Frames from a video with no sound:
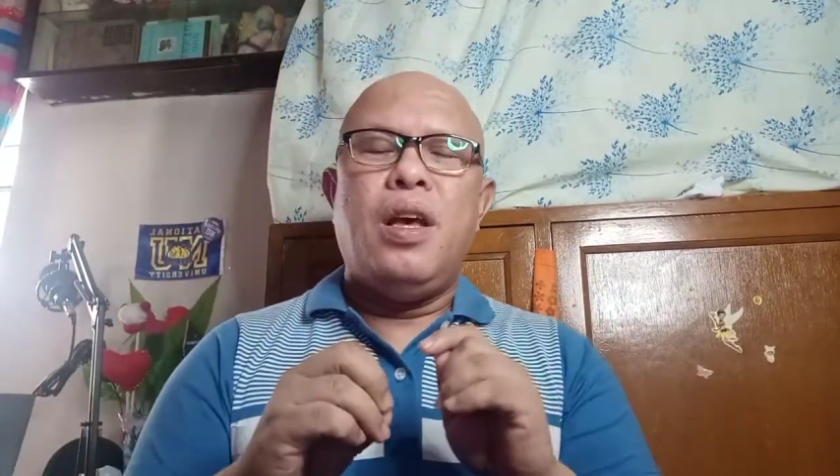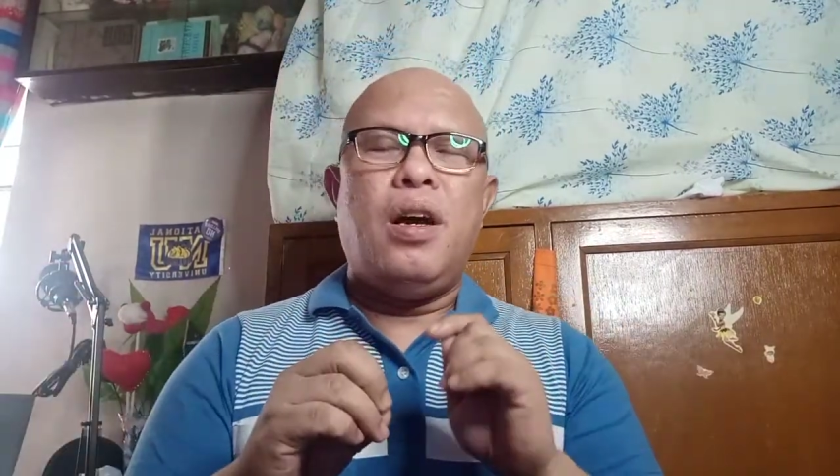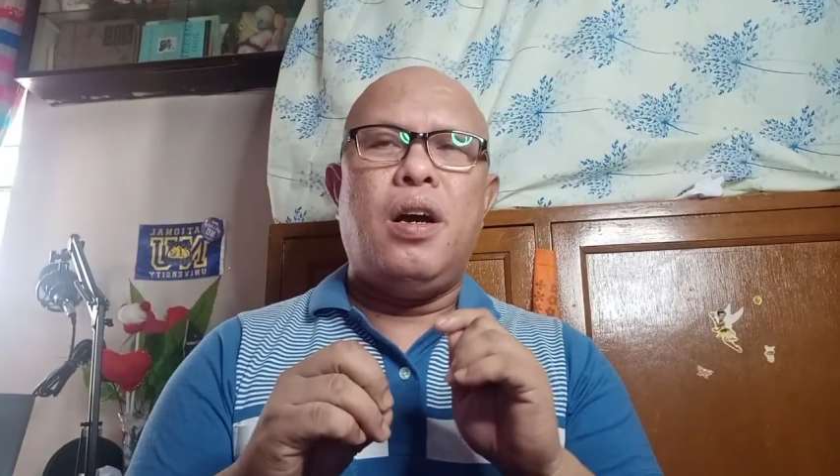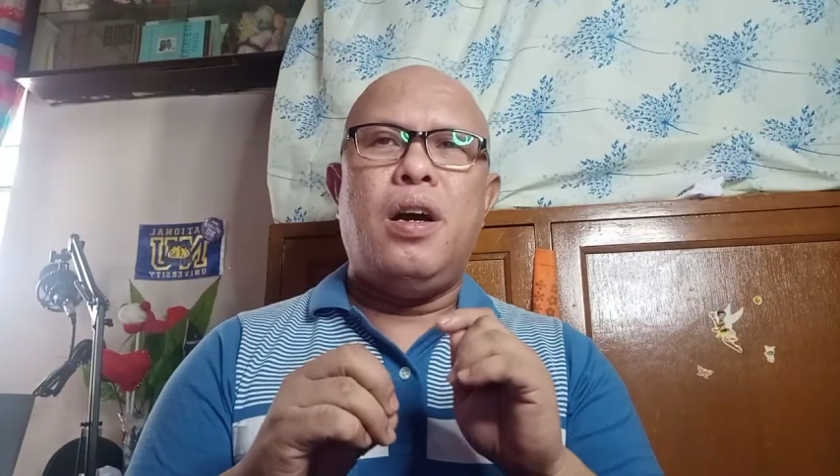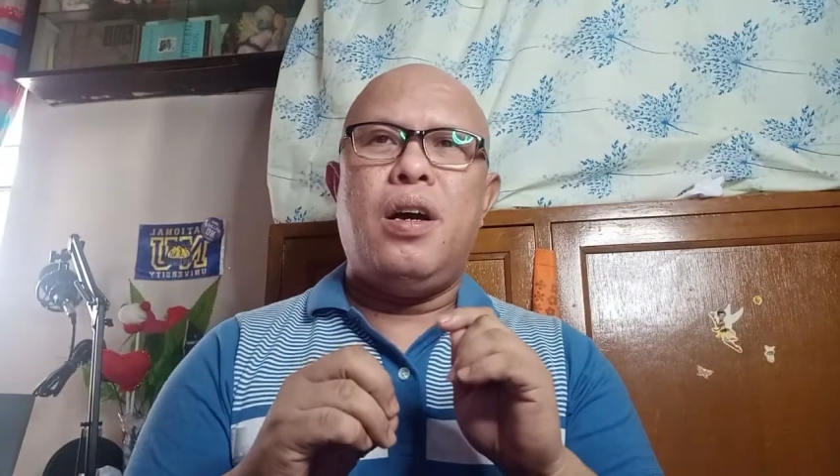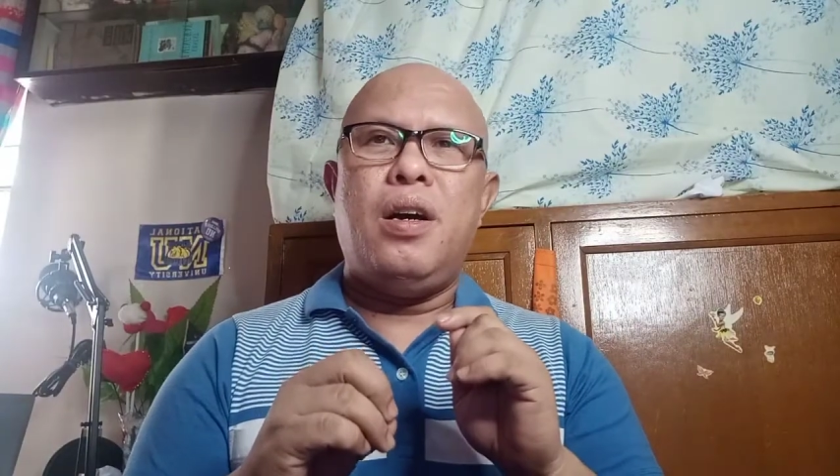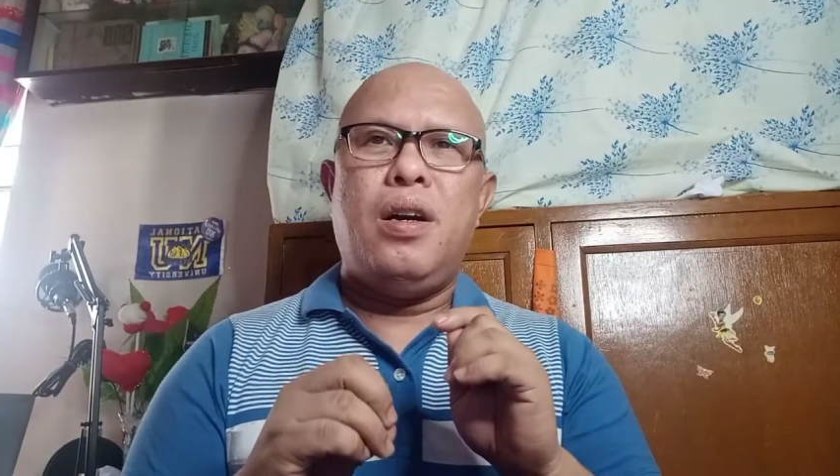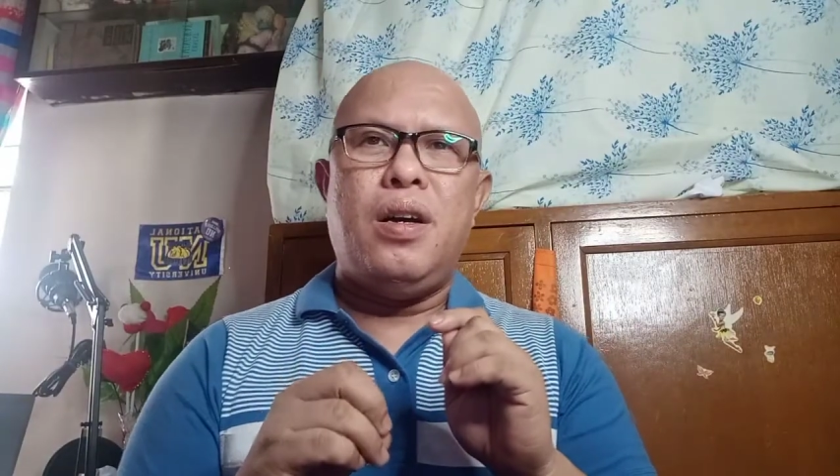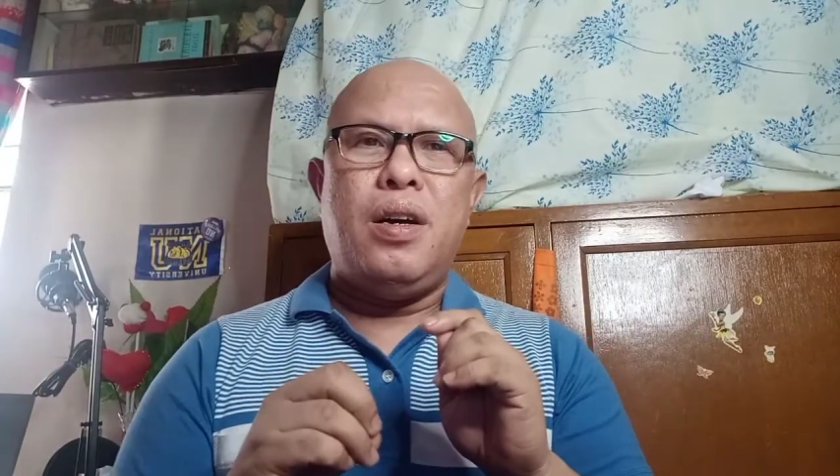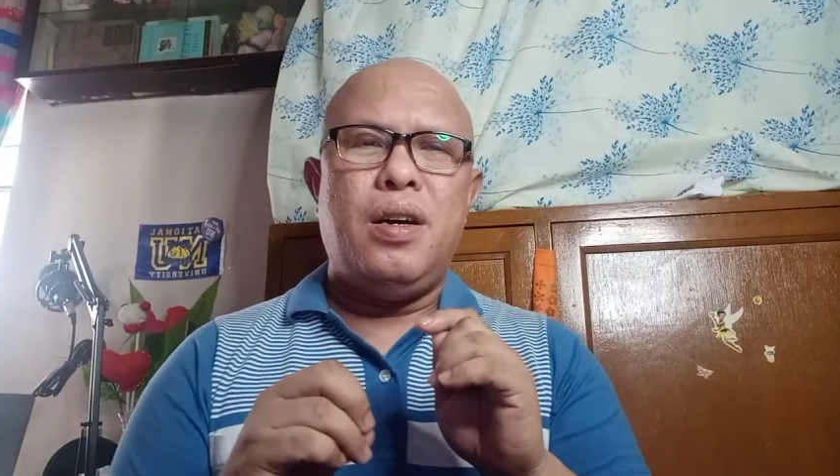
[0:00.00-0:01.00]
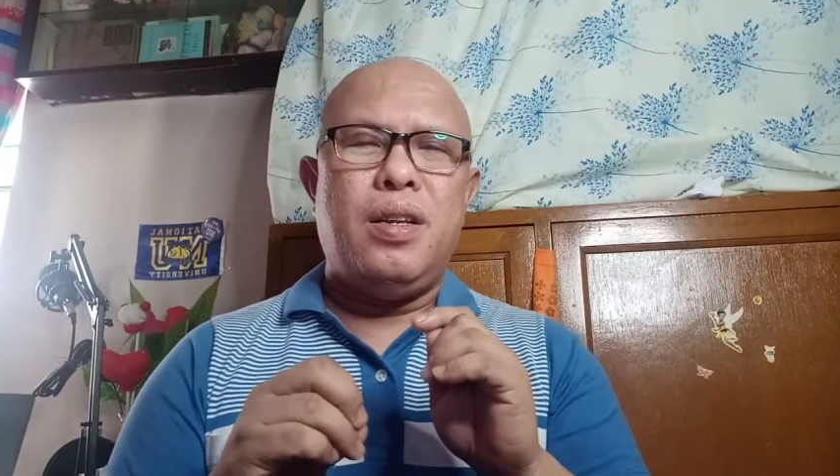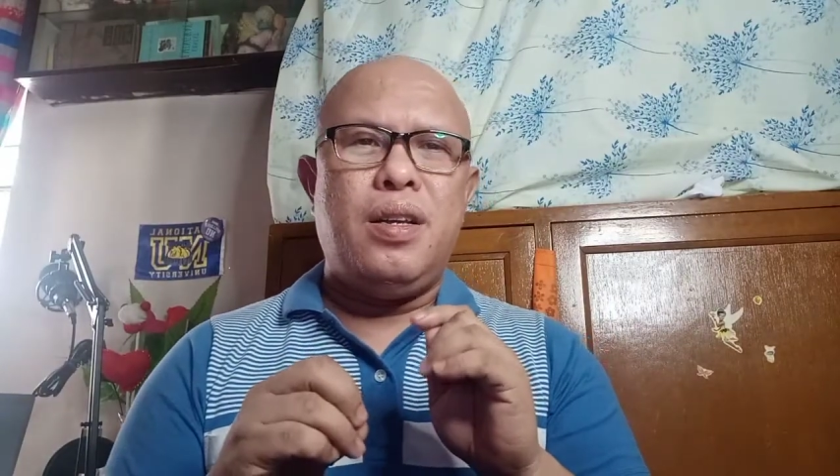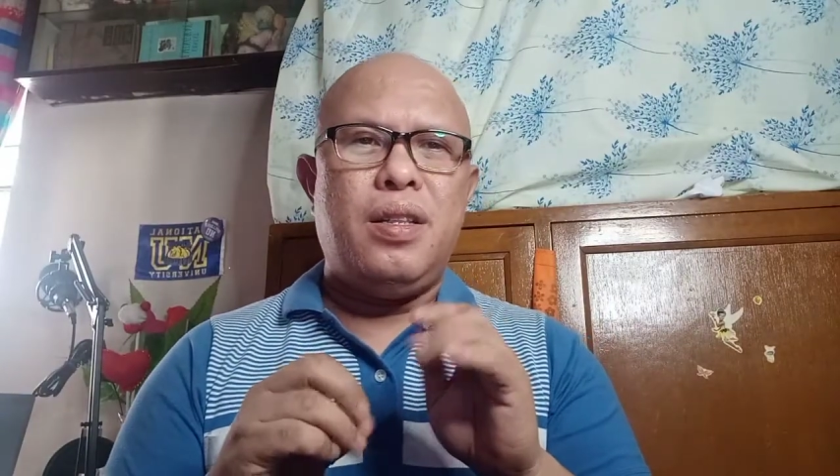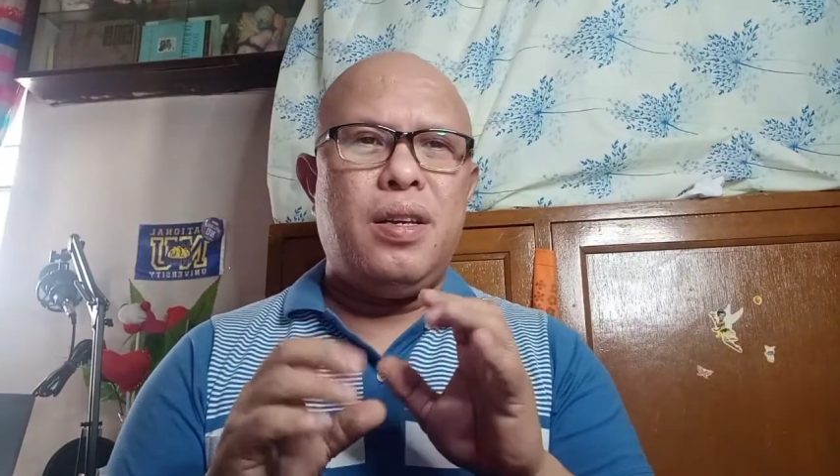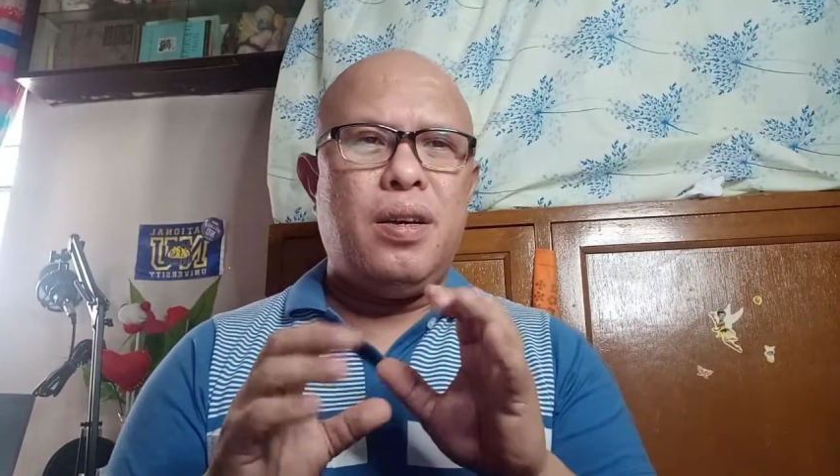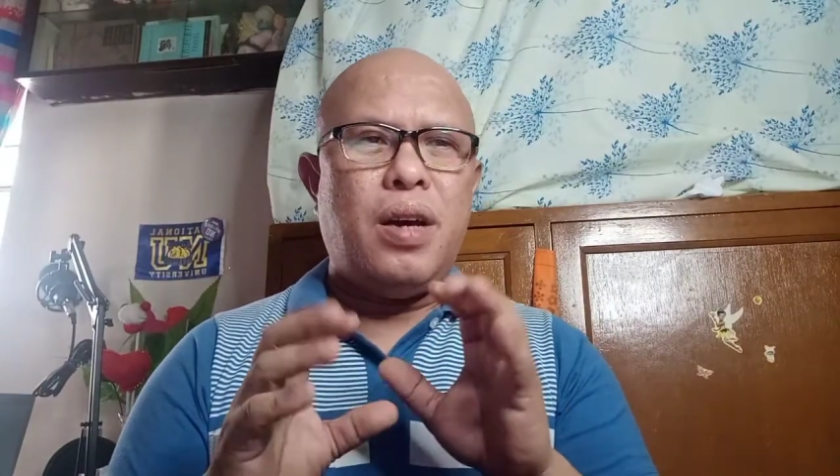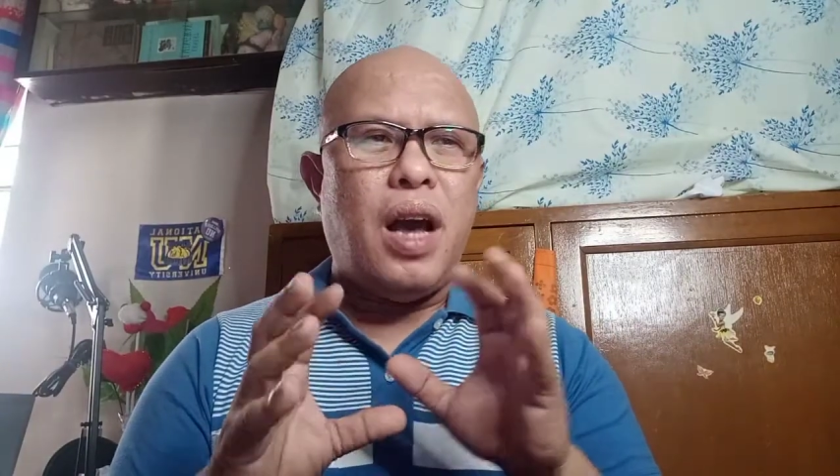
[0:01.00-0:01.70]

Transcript: the